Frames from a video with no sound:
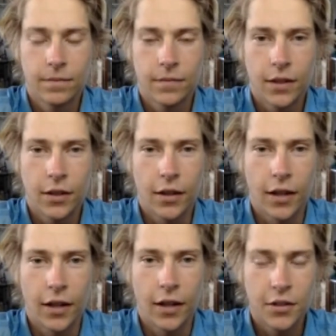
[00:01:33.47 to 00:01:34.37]
All right,
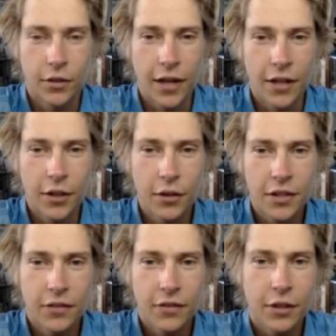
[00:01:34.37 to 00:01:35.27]
so I know this
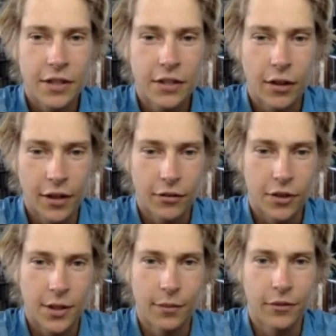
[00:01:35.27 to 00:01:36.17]
video is started for some
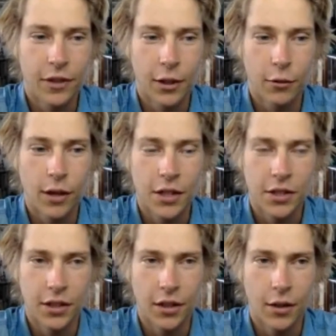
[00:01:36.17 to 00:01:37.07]
of you that are watching it
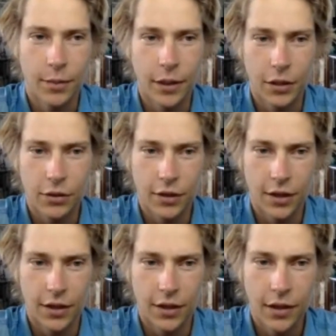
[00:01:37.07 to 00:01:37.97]
on Patreon,
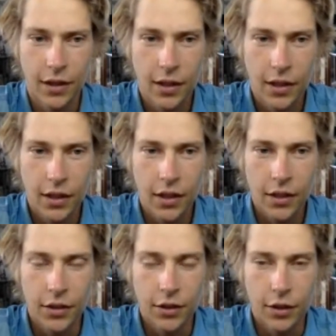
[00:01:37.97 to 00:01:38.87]

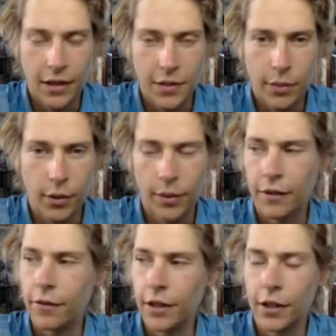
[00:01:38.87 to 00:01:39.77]
as a permanent
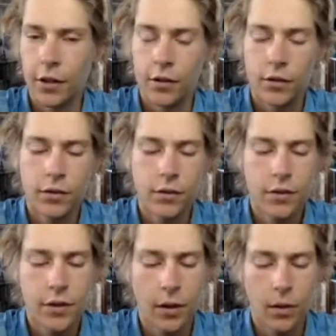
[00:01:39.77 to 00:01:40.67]
video.
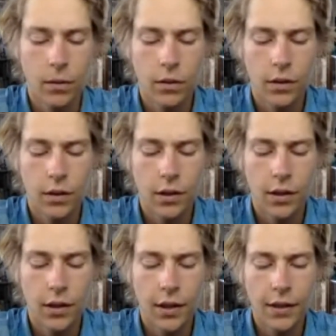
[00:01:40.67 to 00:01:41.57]
So
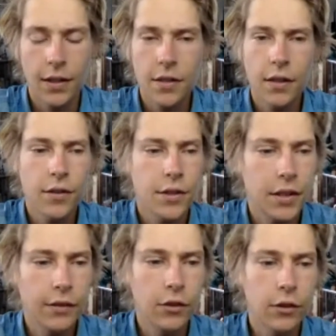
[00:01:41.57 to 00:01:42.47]
I guess I'll just give
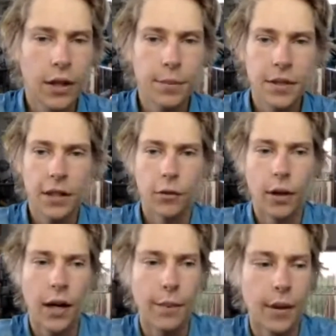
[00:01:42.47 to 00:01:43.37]
you an update of what I'm
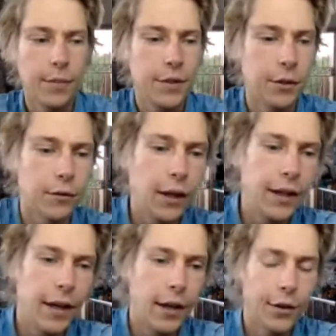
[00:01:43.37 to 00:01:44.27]
up to right
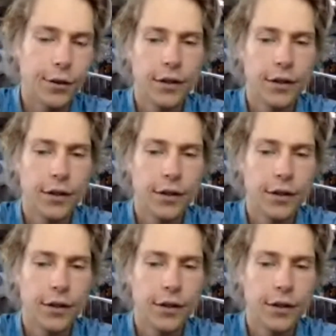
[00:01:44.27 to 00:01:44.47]
now.